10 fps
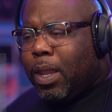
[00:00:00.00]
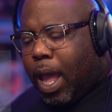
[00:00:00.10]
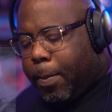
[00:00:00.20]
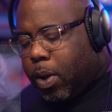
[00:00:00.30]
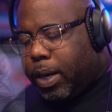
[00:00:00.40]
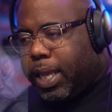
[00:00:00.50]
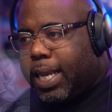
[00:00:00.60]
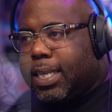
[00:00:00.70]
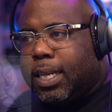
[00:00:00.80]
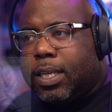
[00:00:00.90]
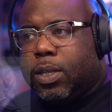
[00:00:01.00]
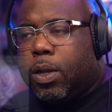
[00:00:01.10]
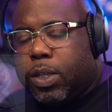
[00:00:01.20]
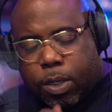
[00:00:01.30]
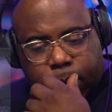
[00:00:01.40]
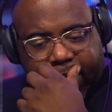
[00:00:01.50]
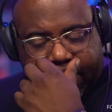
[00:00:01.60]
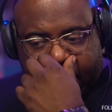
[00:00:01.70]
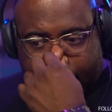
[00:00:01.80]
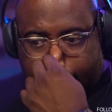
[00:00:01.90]
I'm gonna go ahead and guess that this is also
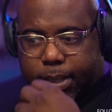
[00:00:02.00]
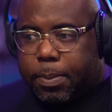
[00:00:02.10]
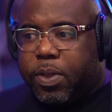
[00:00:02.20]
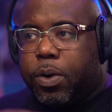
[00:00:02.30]
definitely some of their